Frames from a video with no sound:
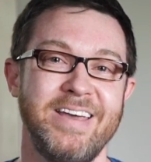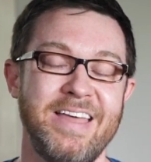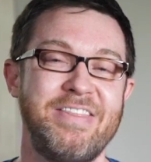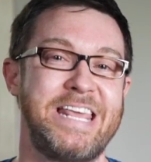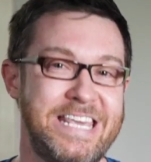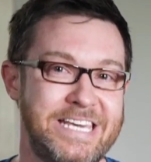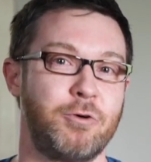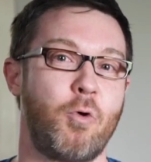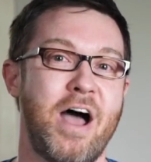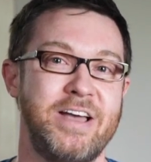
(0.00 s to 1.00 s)
that he
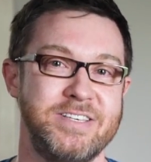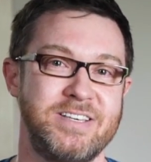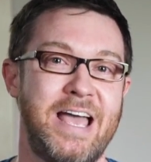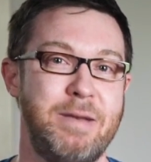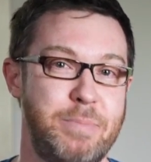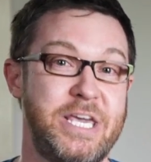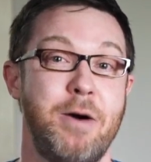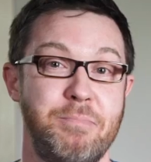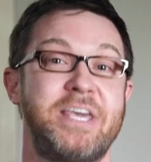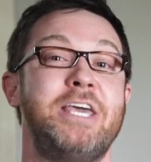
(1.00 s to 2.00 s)
can rise and
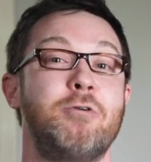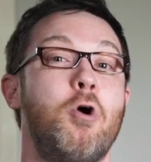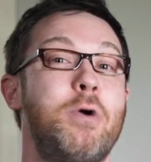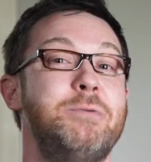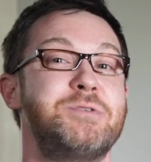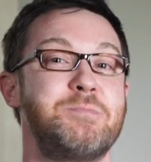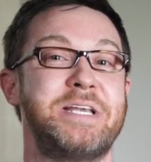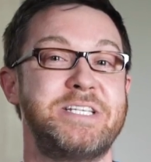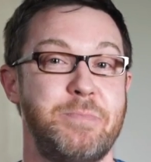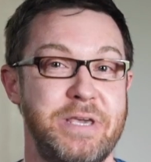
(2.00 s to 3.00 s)
become the hero he was
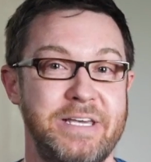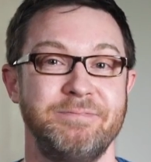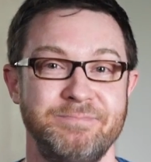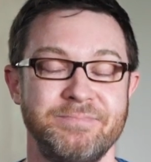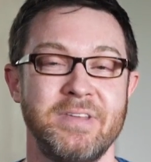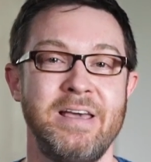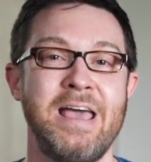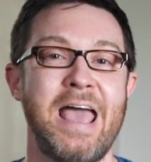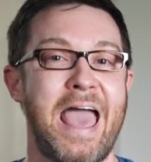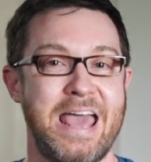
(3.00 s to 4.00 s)
meant to be.
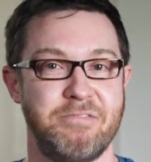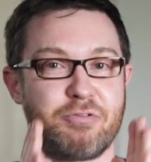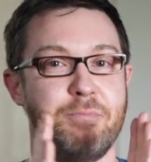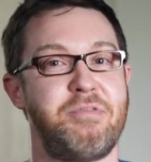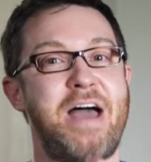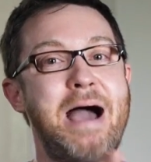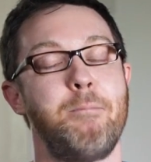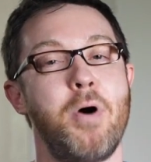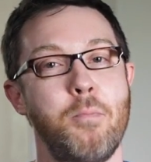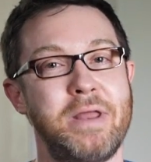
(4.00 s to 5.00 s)
And from that
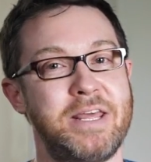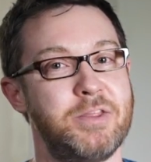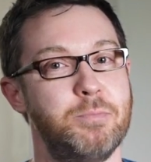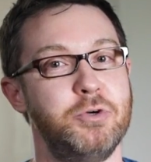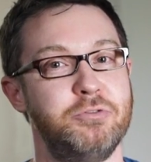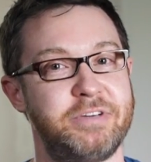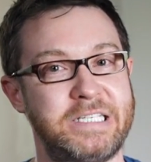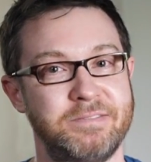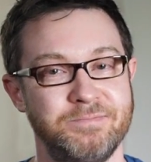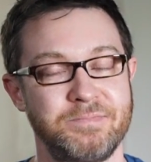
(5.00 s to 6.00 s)
moment in the
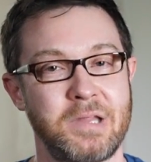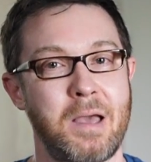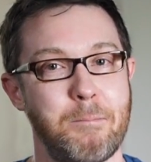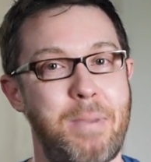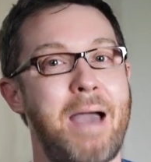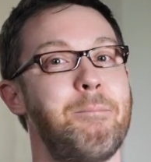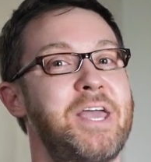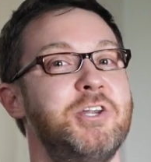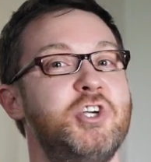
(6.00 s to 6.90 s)
movie, Batman